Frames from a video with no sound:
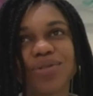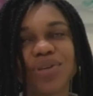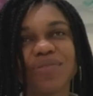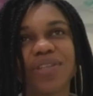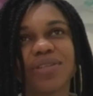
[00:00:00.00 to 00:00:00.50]

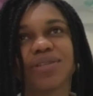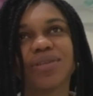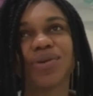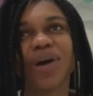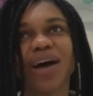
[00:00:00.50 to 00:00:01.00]
even,
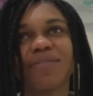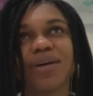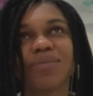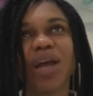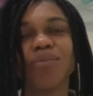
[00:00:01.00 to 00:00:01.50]
you know, have
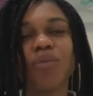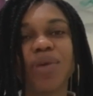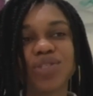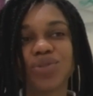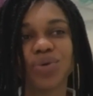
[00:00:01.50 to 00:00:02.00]
a
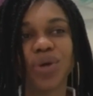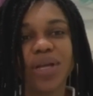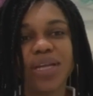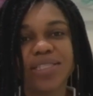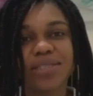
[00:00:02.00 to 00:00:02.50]
moment to,
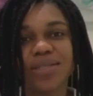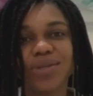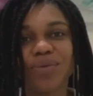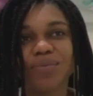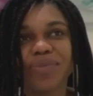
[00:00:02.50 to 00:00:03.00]
you
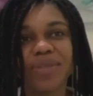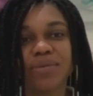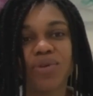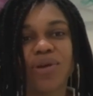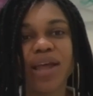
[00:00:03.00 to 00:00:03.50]
know,
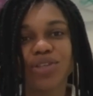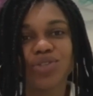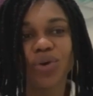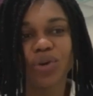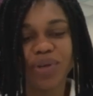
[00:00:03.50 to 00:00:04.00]
crack a
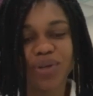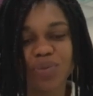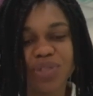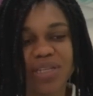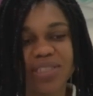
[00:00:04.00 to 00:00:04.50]
joke because
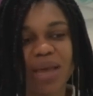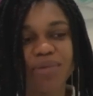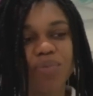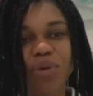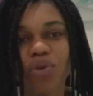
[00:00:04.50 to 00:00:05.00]
most of the time
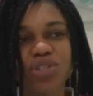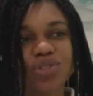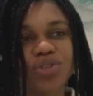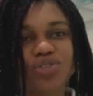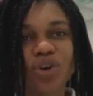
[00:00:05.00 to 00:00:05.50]
you're promoting
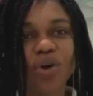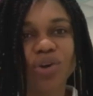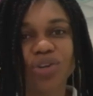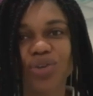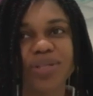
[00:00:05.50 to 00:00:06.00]
your song or
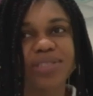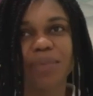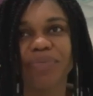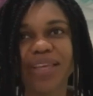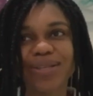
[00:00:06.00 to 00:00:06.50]
you're doing
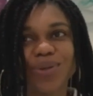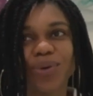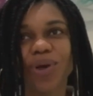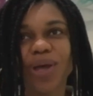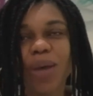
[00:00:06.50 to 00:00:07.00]
something.
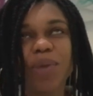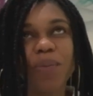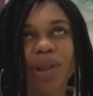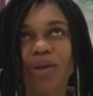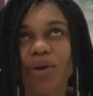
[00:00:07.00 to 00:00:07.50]
So
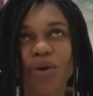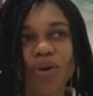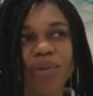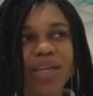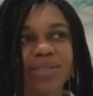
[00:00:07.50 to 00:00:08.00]
people at
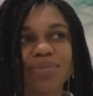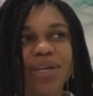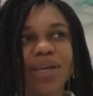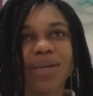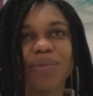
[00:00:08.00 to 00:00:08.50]
home and
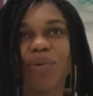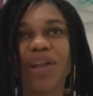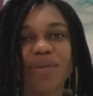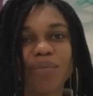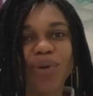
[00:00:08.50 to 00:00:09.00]
people that
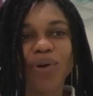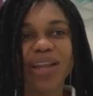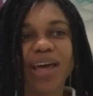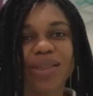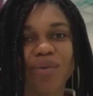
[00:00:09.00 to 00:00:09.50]
have employed
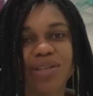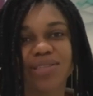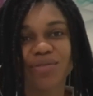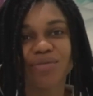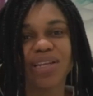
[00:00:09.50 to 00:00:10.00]
are the ones
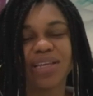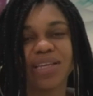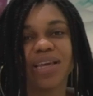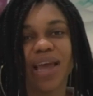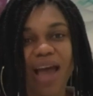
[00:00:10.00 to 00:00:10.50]
that really
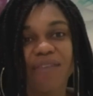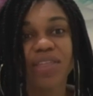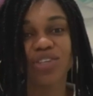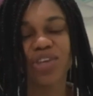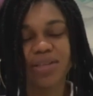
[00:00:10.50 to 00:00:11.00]
have
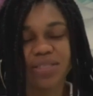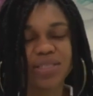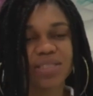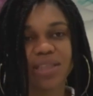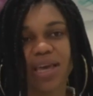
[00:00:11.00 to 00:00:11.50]
that chance to
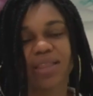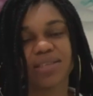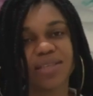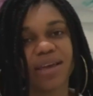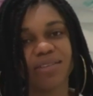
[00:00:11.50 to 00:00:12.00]
see the other
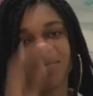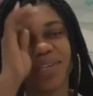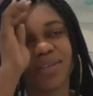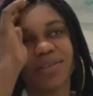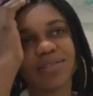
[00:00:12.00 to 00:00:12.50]
side of
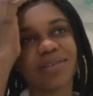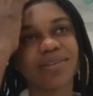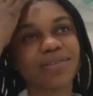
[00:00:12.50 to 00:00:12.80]
me. So.